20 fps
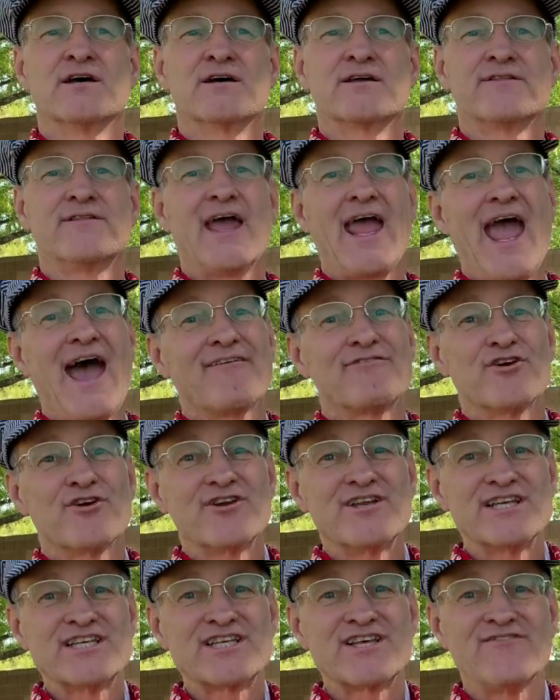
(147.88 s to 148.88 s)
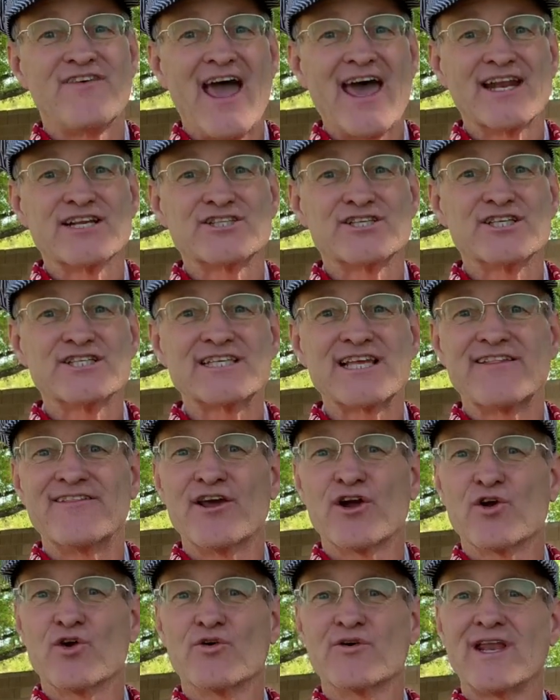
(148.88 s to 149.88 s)
They have their disadvantages and
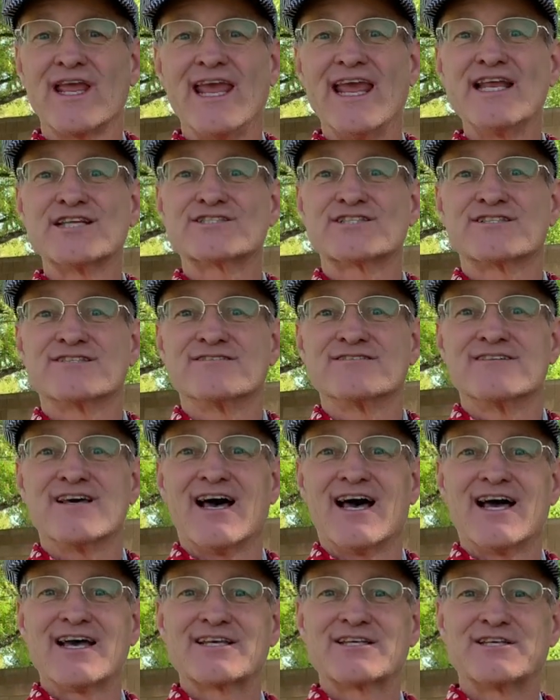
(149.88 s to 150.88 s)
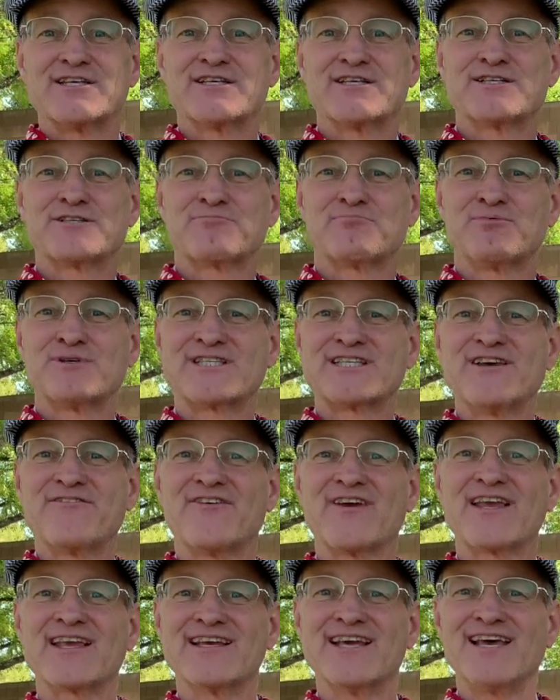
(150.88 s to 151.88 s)
their own each
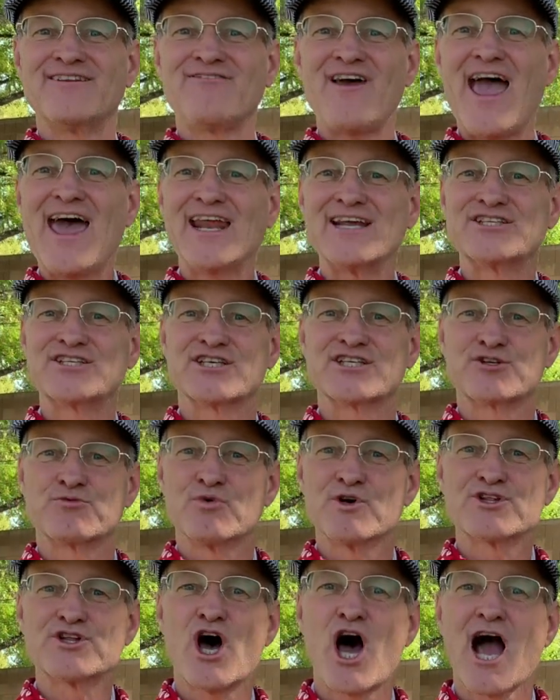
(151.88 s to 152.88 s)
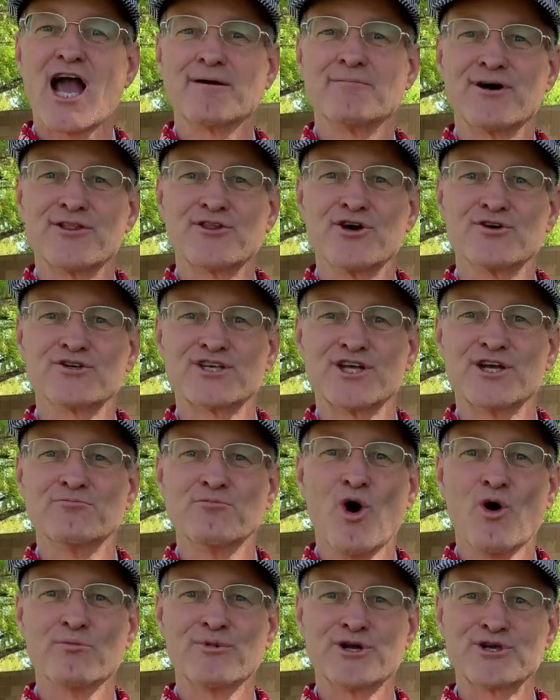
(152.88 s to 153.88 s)
specific advantages, and we'll talk about those in a
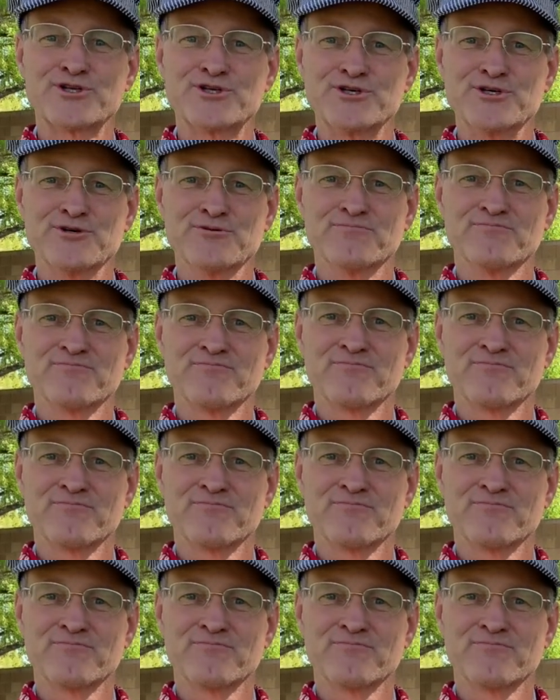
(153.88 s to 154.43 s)
moment or two.